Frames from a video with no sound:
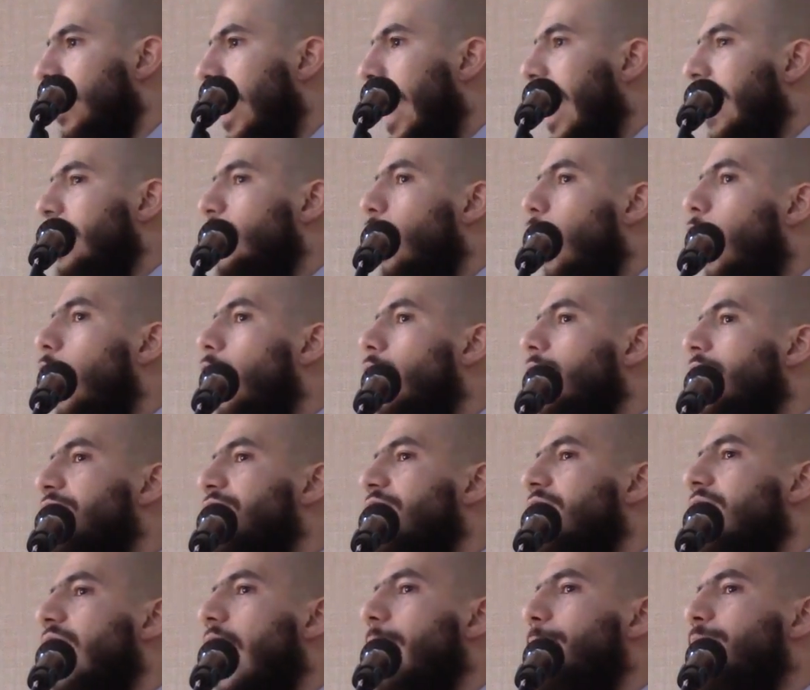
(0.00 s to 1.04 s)
And the only
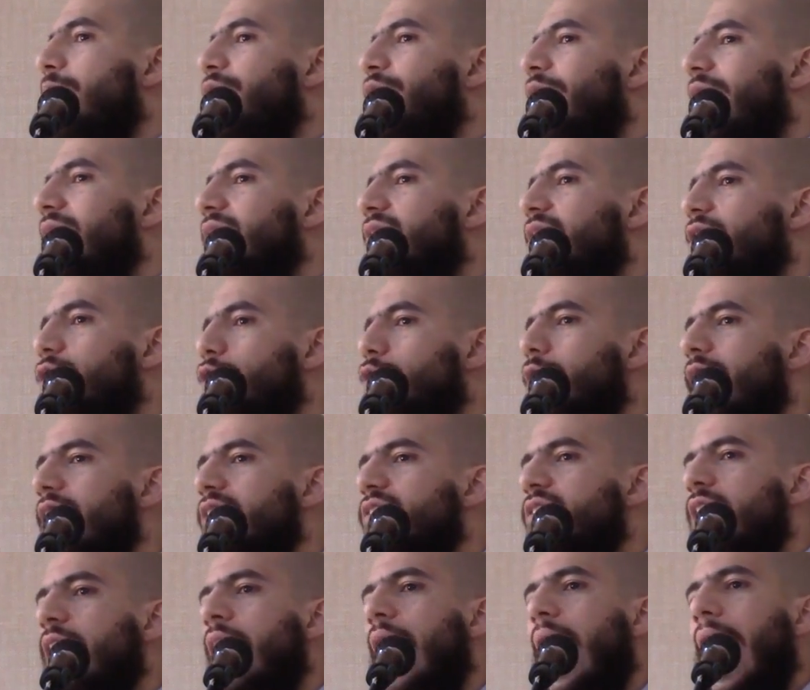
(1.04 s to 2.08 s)
thing that prevented you
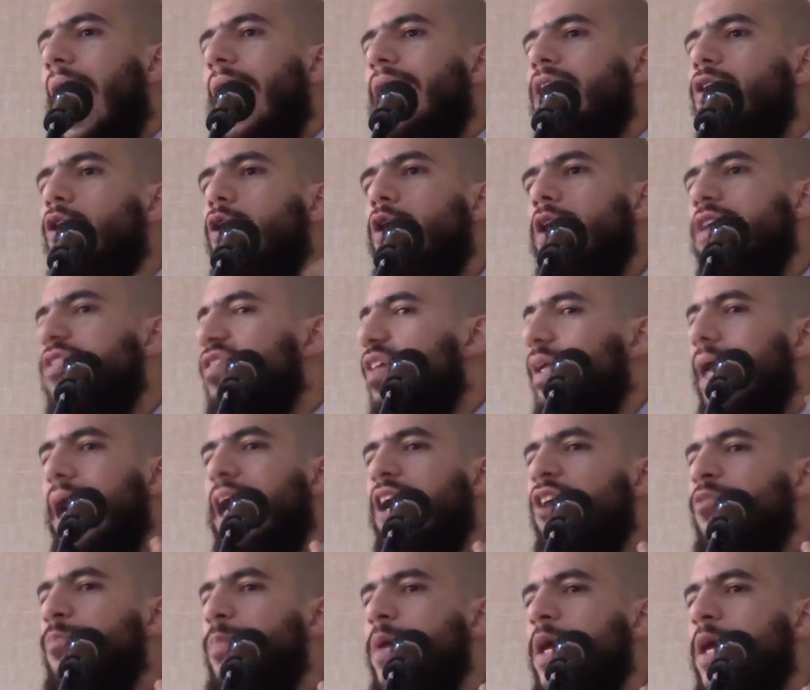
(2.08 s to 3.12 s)
is, I know it's a lot of